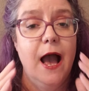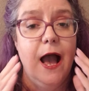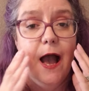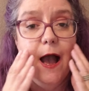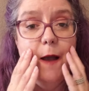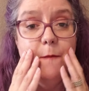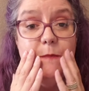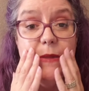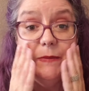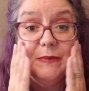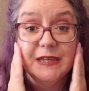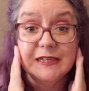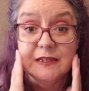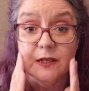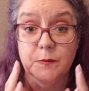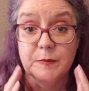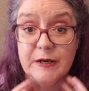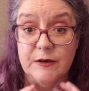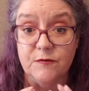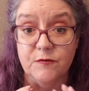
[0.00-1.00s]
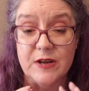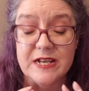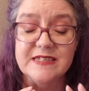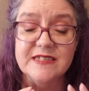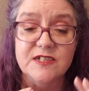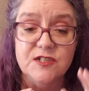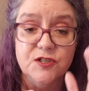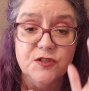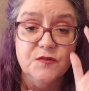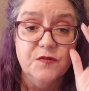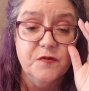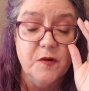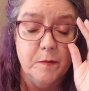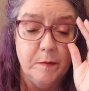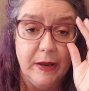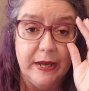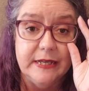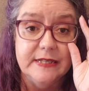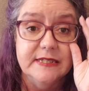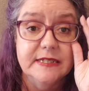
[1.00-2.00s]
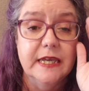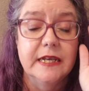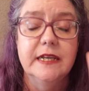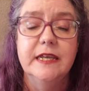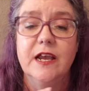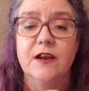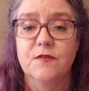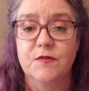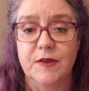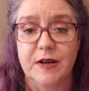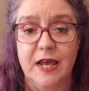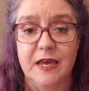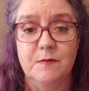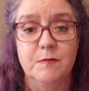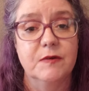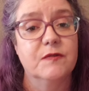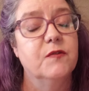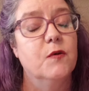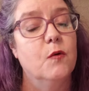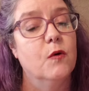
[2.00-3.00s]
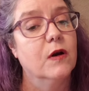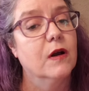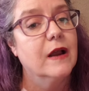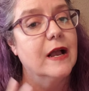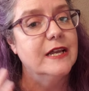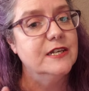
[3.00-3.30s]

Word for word: uh, maybe a little bit of residue from my skincare the night before.